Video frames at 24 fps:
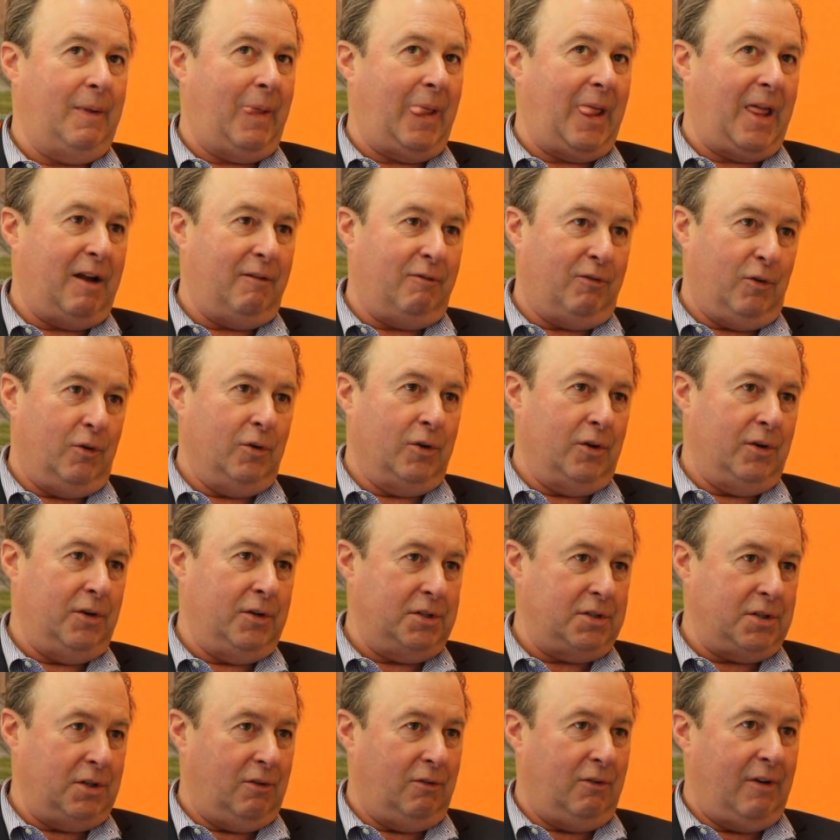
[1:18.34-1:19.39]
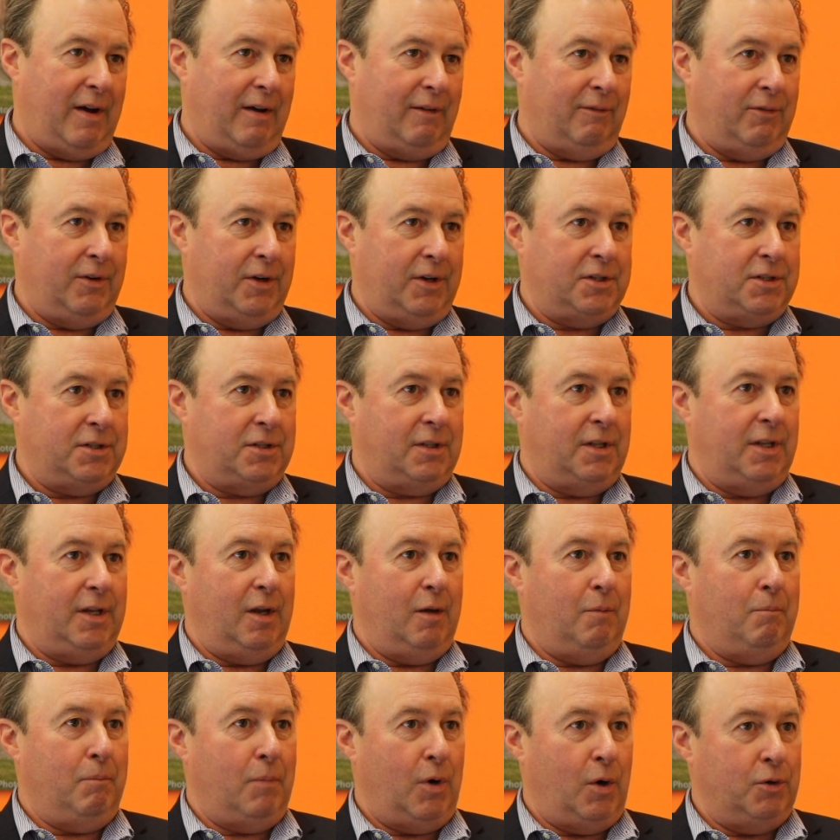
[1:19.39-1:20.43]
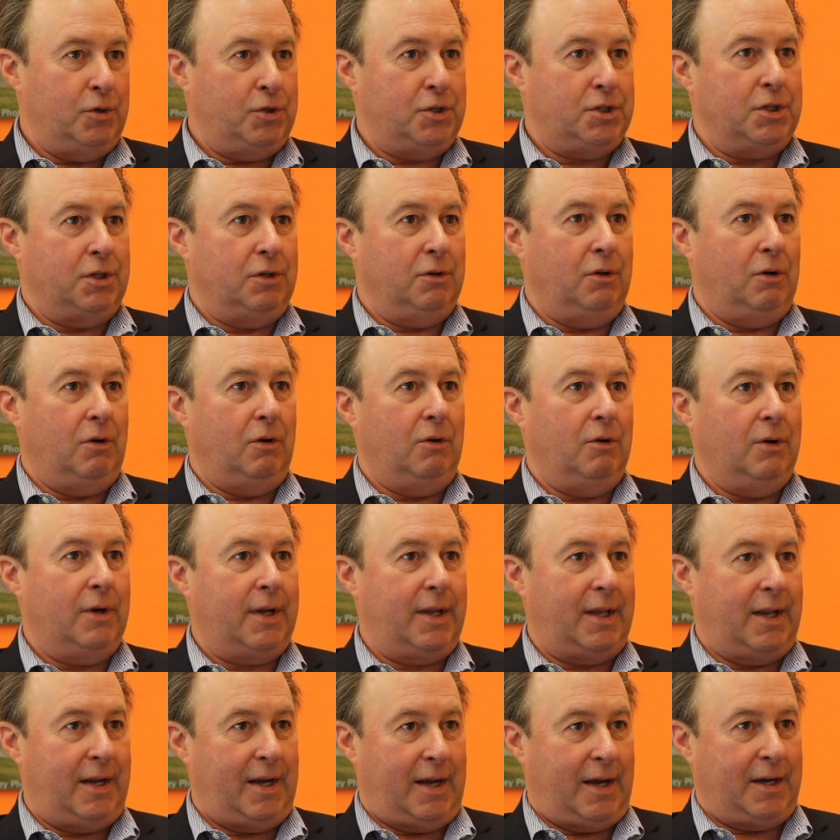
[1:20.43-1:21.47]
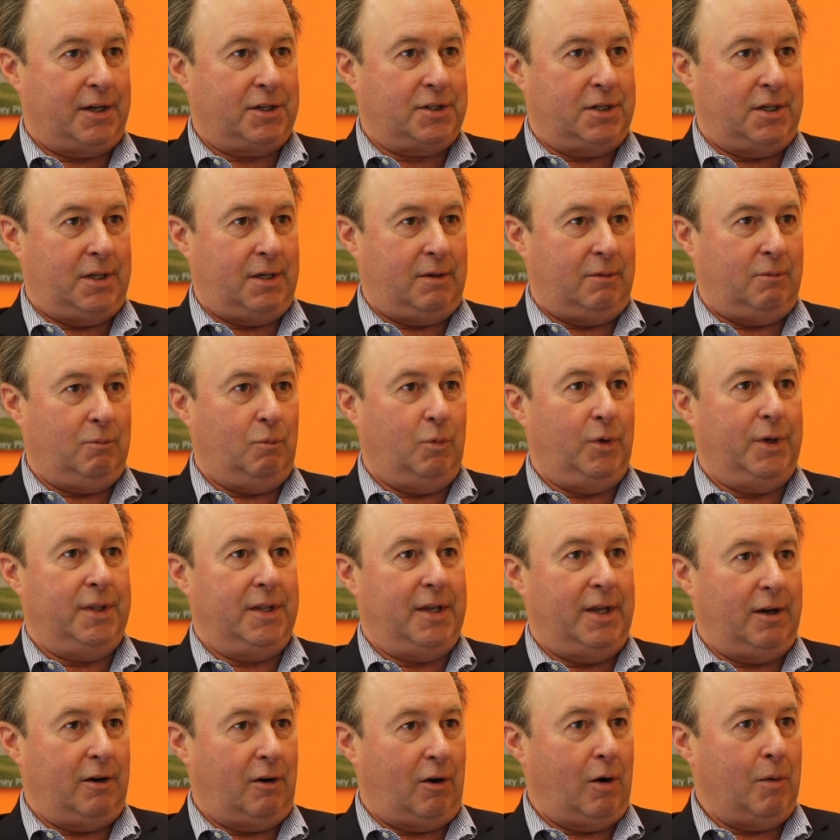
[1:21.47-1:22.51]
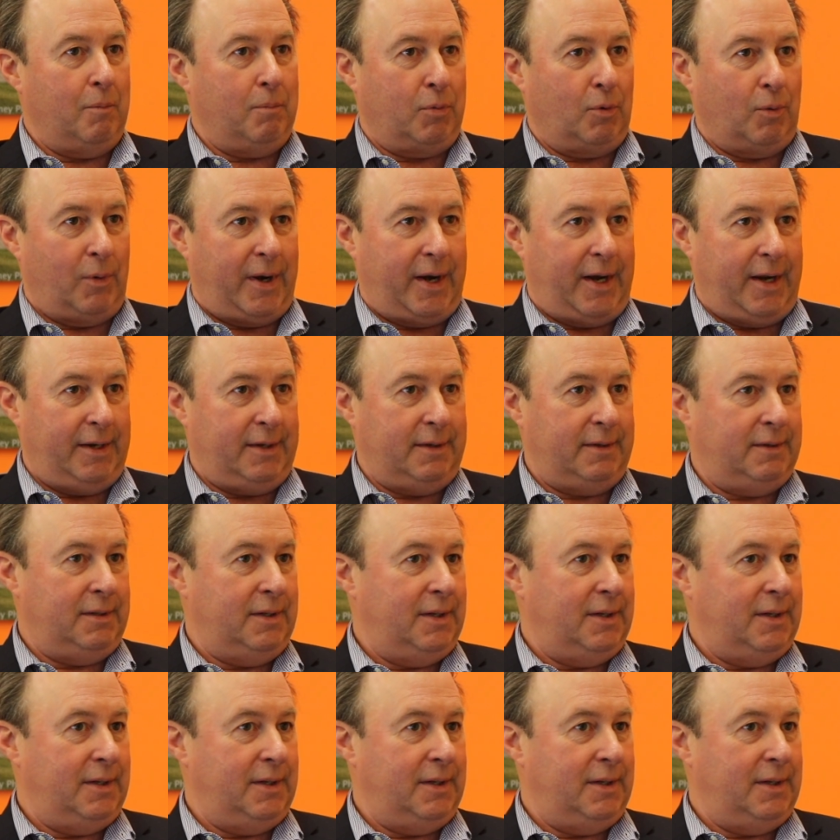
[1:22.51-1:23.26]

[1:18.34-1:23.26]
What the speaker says: have learned to leverage the emotional connection within our brain.